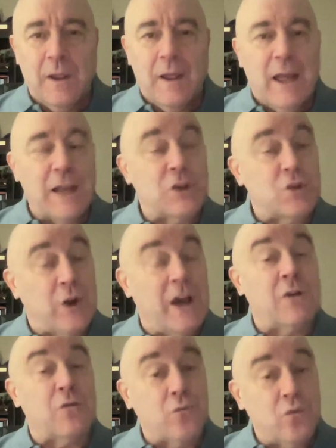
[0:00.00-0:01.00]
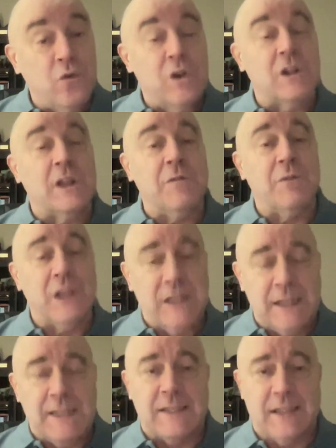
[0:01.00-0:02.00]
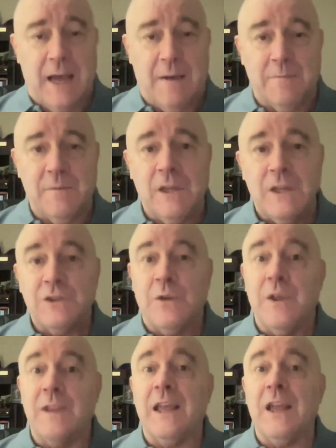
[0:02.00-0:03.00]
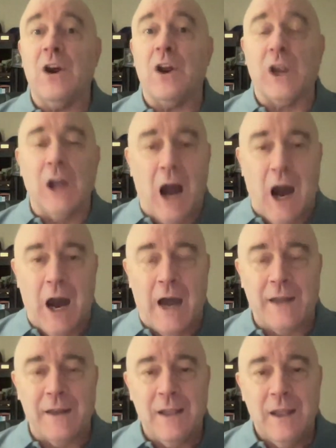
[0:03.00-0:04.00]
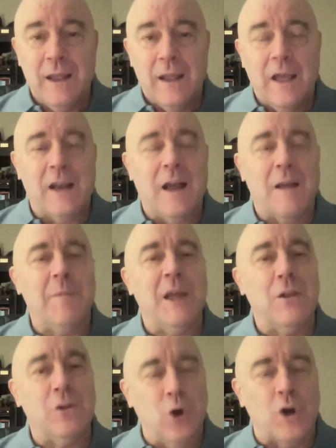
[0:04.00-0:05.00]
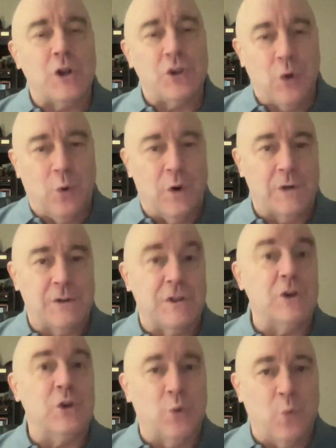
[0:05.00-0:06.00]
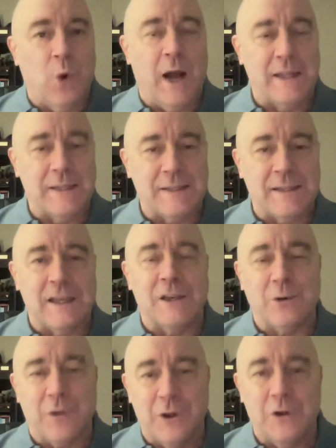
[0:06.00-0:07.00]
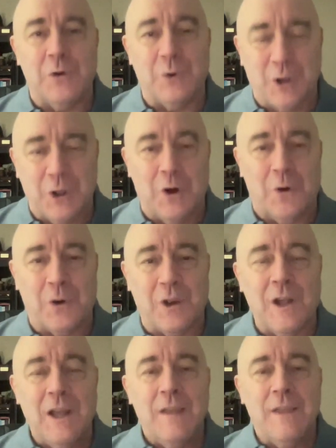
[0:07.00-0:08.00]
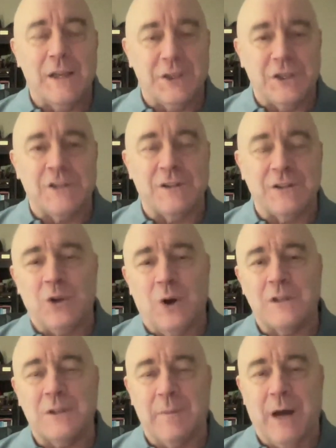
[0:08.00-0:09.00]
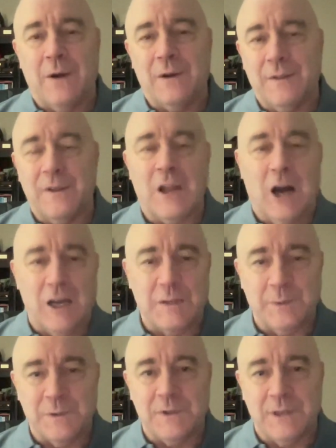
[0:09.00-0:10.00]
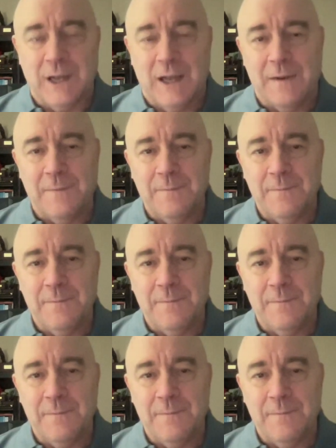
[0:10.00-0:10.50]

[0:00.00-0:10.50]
and try to really release them so that they are gone. And I may look towards the new wineskin or the new cloak that Jesus talks about in the gospel today.